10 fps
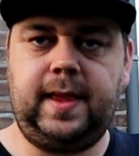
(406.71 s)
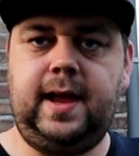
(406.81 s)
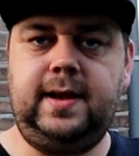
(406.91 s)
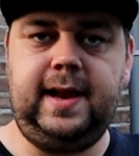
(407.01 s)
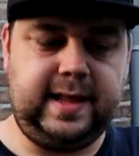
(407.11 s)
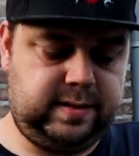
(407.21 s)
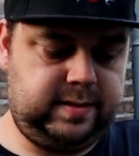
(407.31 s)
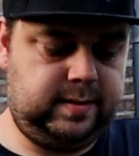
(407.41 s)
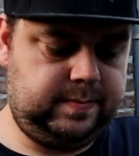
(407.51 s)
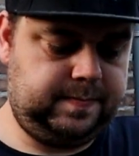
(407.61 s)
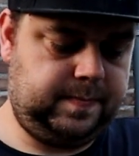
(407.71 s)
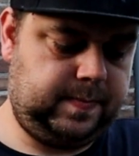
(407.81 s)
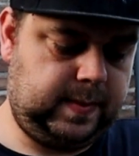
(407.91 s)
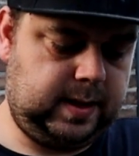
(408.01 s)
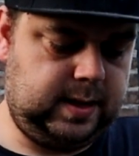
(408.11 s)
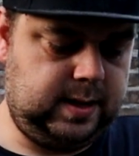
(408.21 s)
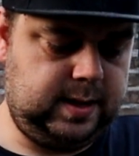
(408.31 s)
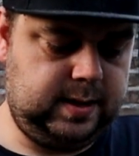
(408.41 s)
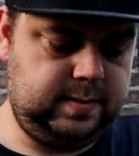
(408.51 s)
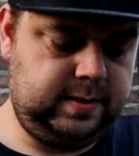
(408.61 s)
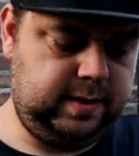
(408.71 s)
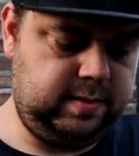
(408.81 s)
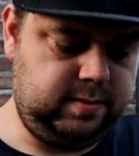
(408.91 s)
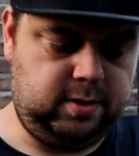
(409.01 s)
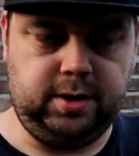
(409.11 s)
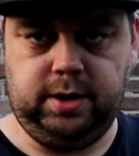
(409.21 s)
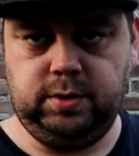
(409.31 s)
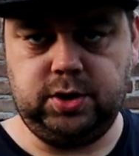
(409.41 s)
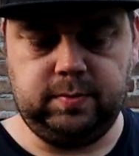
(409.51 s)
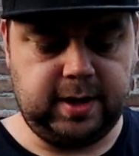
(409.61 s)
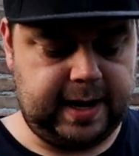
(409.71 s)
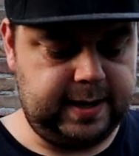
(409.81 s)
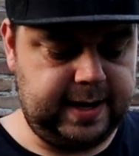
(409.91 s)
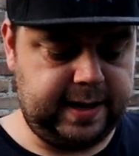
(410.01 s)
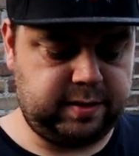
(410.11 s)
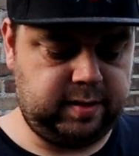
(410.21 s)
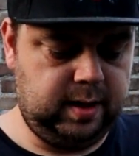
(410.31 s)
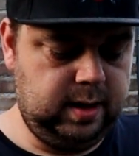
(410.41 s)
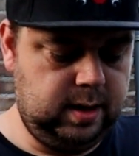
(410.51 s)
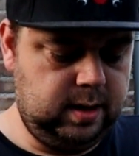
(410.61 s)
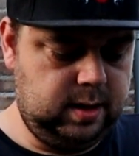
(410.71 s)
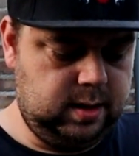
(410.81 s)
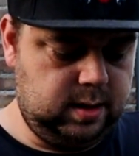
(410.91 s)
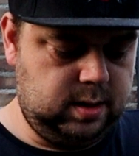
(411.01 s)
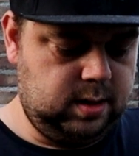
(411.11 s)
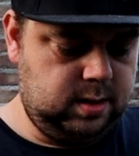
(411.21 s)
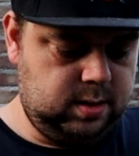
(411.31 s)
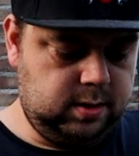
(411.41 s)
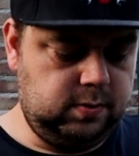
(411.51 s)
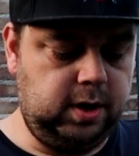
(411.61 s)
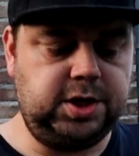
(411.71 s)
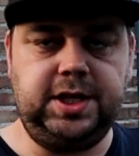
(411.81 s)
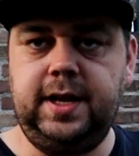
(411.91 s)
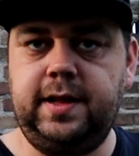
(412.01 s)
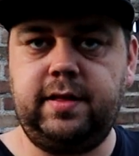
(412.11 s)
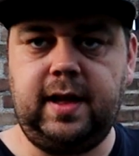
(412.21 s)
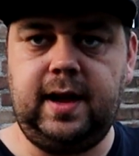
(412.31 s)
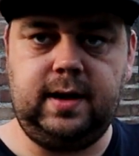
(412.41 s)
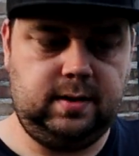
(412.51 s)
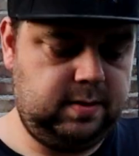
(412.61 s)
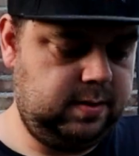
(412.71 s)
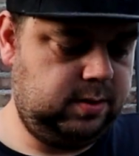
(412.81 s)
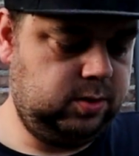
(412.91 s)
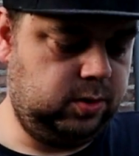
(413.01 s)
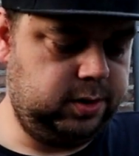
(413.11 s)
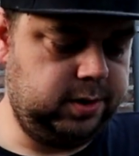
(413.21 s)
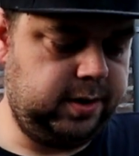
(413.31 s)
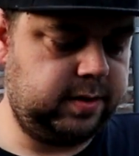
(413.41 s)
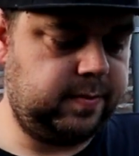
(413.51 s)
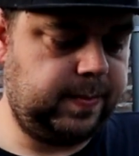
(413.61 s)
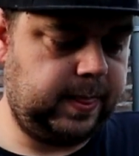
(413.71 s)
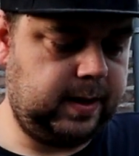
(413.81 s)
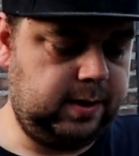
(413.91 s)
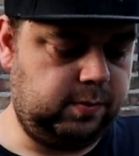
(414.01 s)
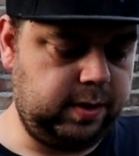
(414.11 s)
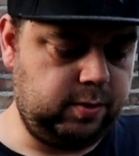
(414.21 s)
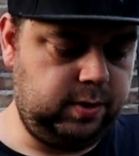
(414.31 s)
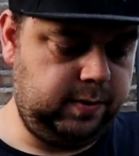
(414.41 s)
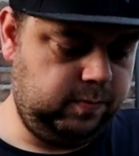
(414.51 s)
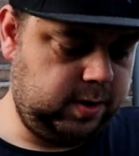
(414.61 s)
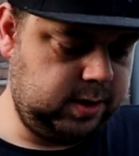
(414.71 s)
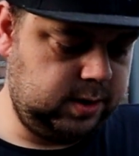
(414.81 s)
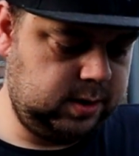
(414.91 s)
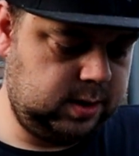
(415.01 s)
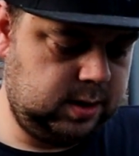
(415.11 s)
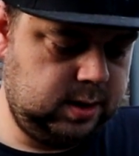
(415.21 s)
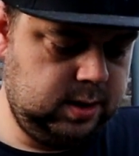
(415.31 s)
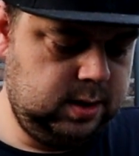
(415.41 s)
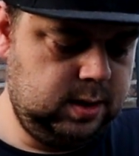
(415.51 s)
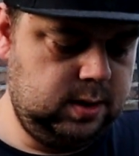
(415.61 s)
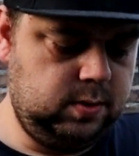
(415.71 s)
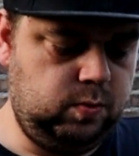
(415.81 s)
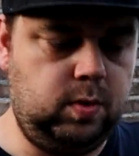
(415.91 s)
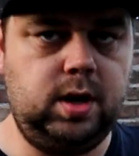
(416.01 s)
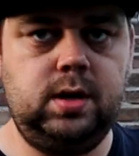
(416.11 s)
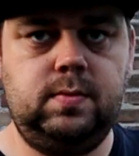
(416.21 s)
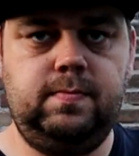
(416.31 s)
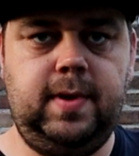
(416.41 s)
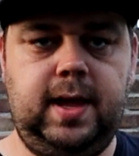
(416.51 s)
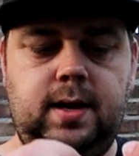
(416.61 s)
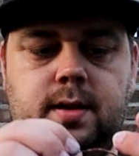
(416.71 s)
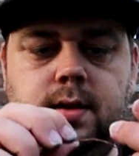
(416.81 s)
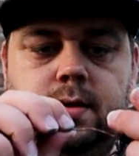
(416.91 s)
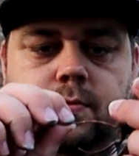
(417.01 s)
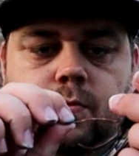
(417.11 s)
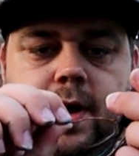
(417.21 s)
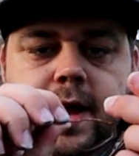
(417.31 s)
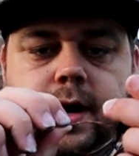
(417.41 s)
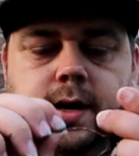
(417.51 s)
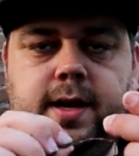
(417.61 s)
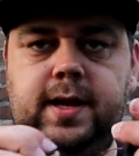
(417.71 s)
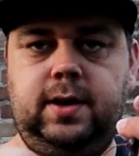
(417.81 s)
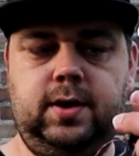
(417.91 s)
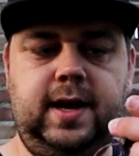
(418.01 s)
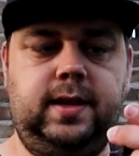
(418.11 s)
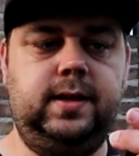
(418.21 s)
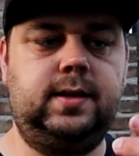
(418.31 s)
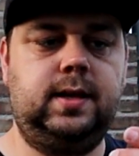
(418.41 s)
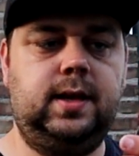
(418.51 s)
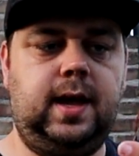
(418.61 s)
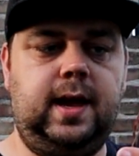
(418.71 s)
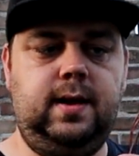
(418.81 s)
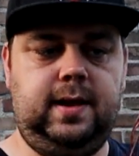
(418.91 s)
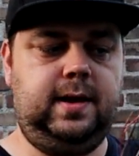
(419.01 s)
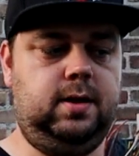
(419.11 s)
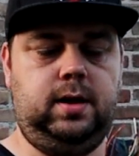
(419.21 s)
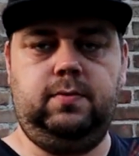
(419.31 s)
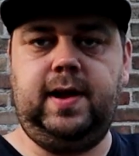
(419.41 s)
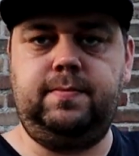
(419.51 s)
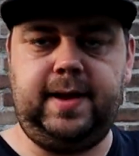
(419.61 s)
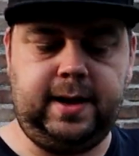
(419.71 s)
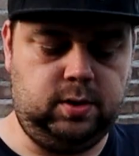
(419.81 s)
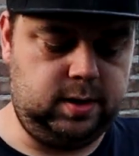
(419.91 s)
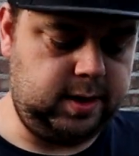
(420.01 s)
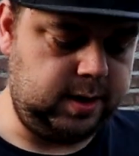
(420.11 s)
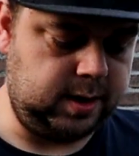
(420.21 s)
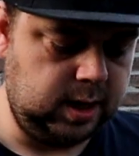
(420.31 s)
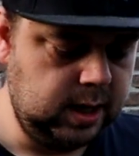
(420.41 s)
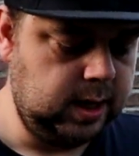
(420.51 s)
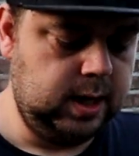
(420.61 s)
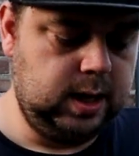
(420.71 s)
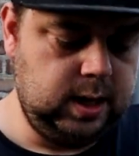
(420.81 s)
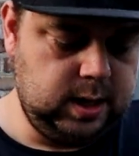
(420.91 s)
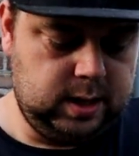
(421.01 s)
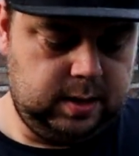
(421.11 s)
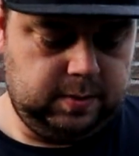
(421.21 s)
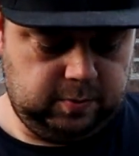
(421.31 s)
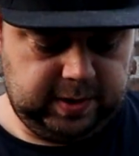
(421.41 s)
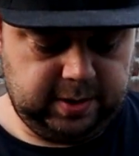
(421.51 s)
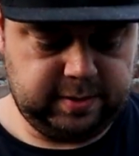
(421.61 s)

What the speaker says: had less. This other YouTuber had less crunchiness and told us there was only one main wire he connected, and then all went back online. With